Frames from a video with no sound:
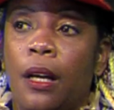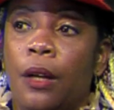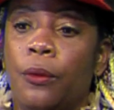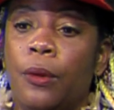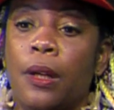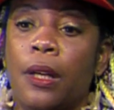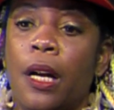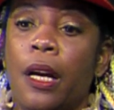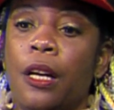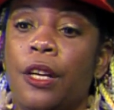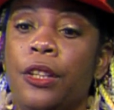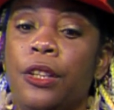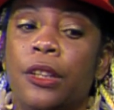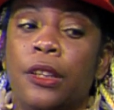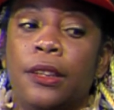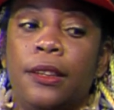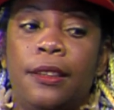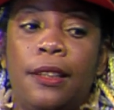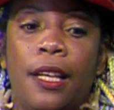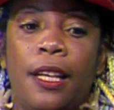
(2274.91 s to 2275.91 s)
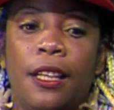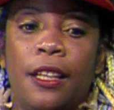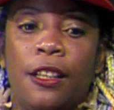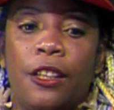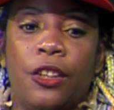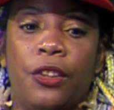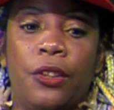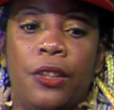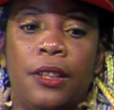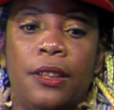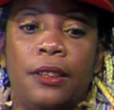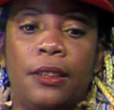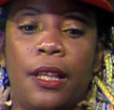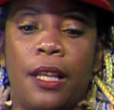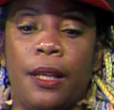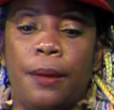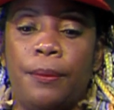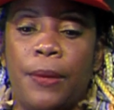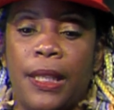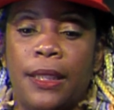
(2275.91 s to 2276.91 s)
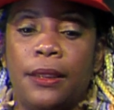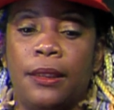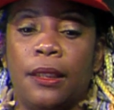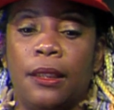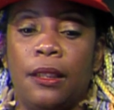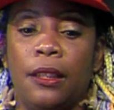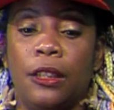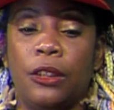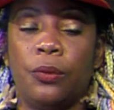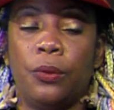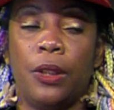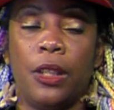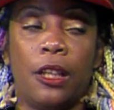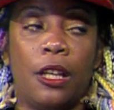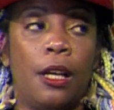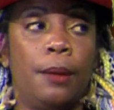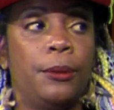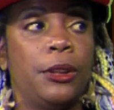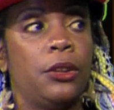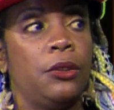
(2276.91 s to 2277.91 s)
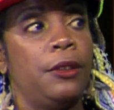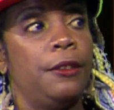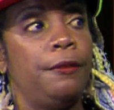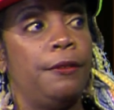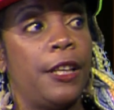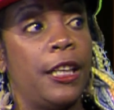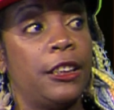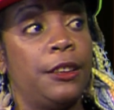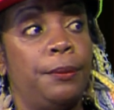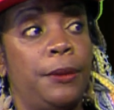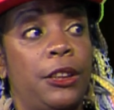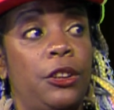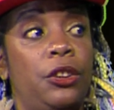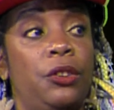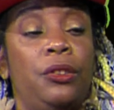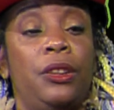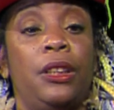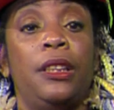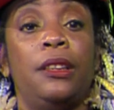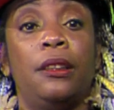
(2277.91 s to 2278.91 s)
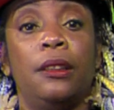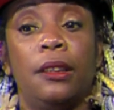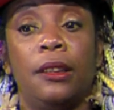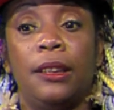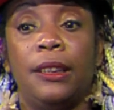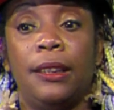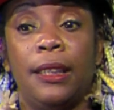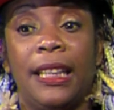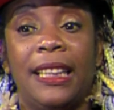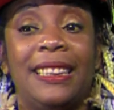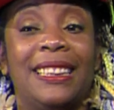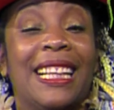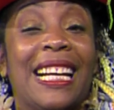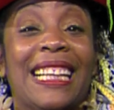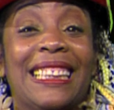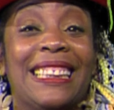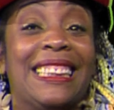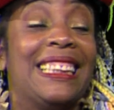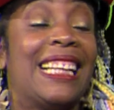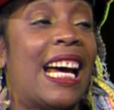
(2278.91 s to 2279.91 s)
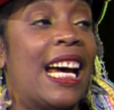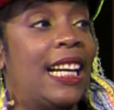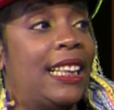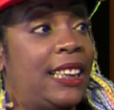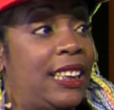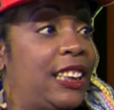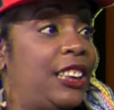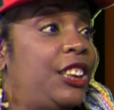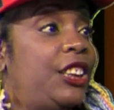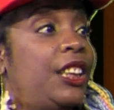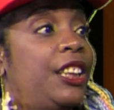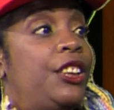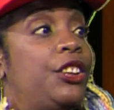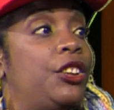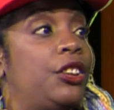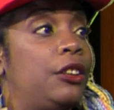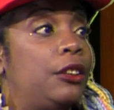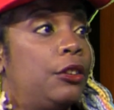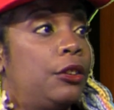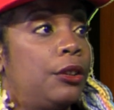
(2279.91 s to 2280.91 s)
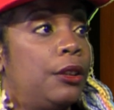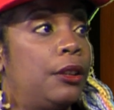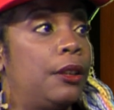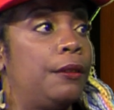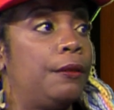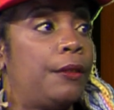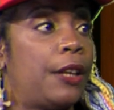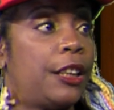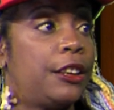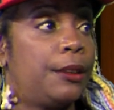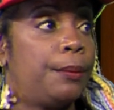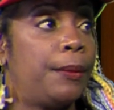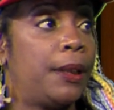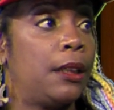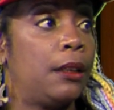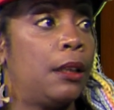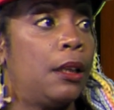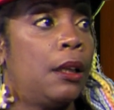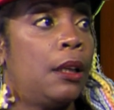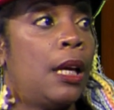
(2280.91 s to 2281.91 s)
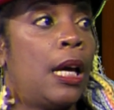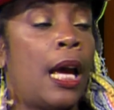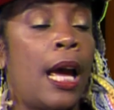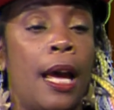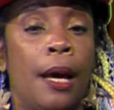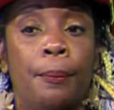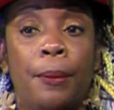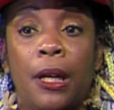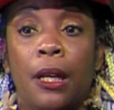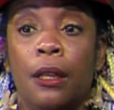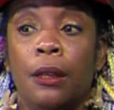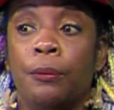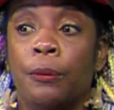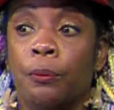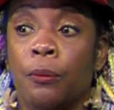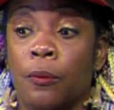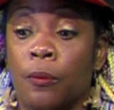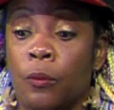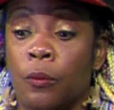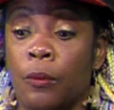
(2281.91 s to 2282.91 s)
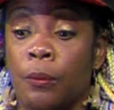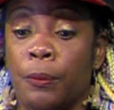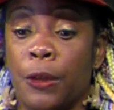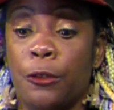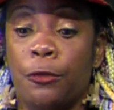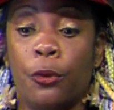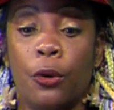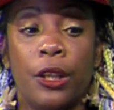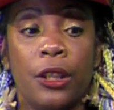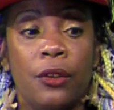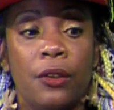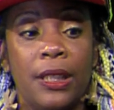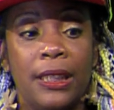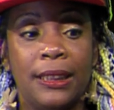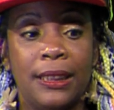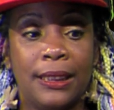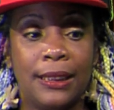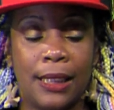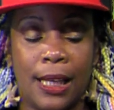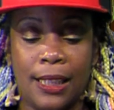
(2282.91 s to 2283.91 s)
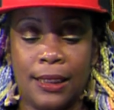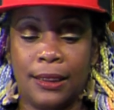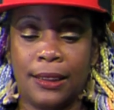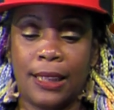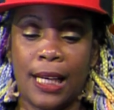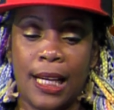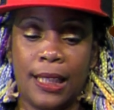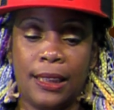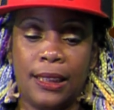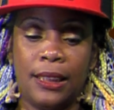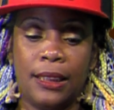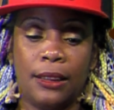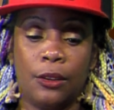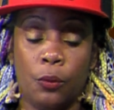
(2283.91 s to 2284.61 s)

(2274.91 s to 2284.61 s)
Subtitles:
what I understand you to say basically is when it comes to investments, you need to assign an intention to the investment. But before you assign